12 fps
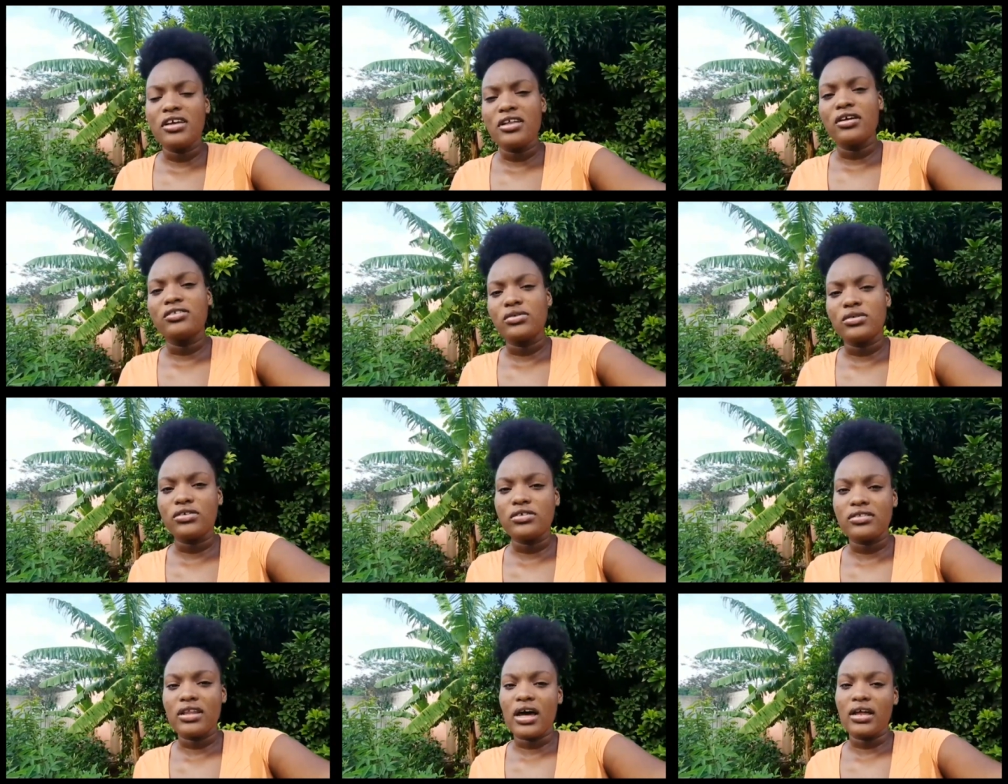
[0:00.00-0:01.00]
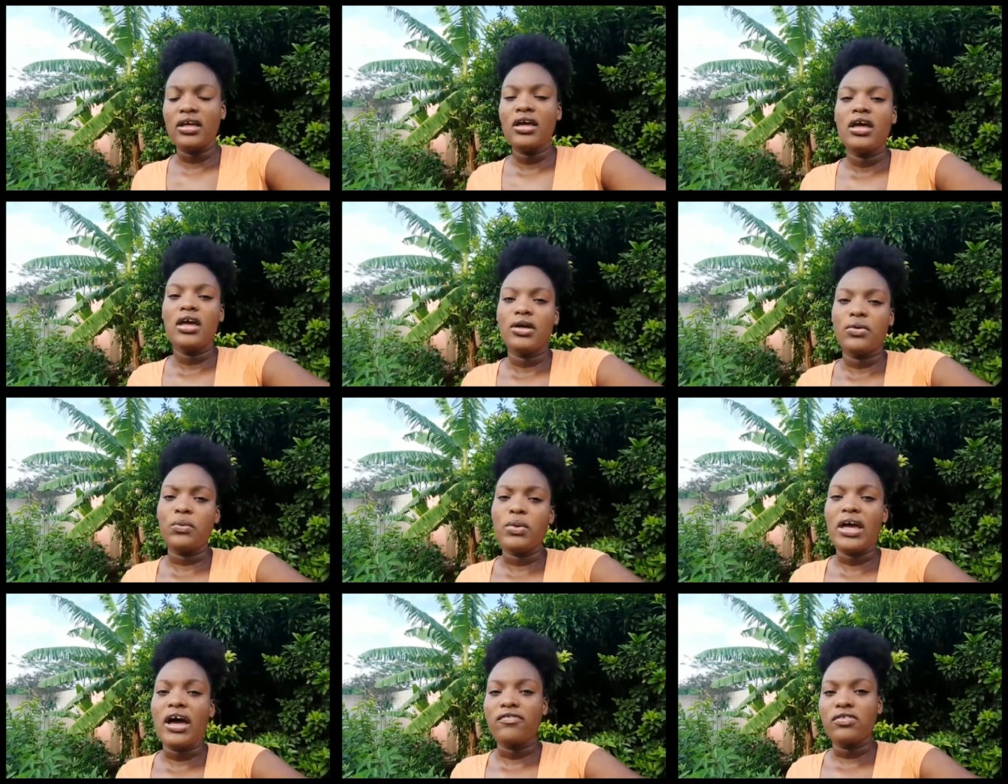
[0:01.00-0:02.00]
Taylor told us that
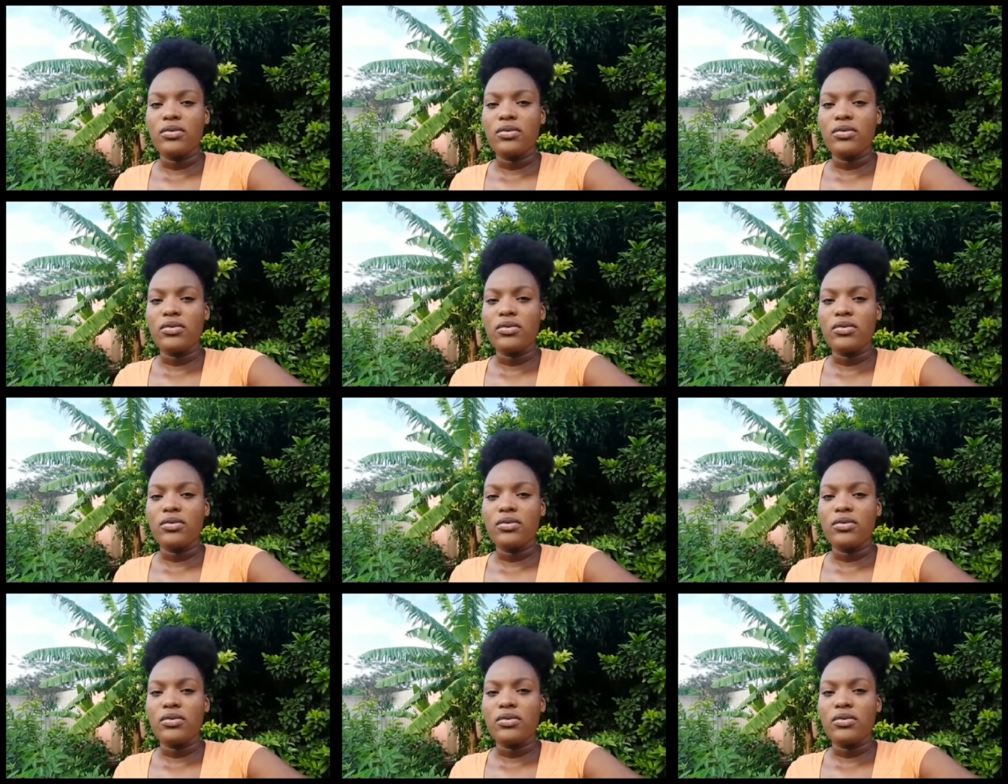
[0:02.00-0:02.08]
we have